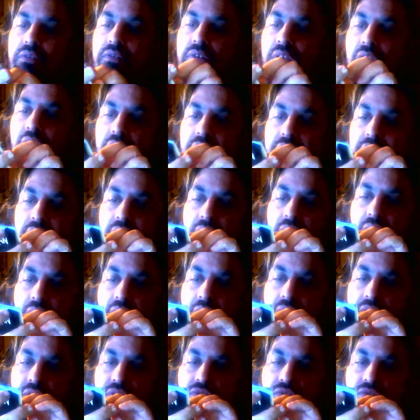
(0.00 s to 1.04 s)
socks that
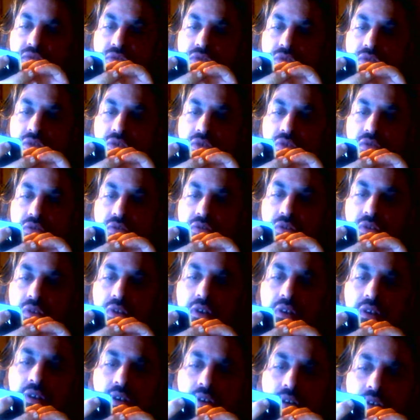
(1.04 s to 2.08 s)
I
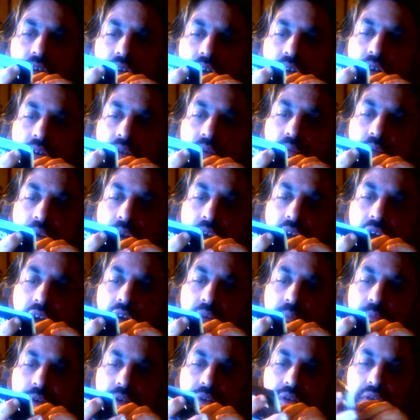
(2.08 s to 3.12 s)
usually
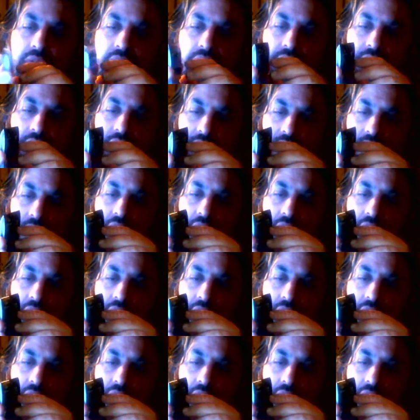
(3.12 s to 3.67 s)
wear, but these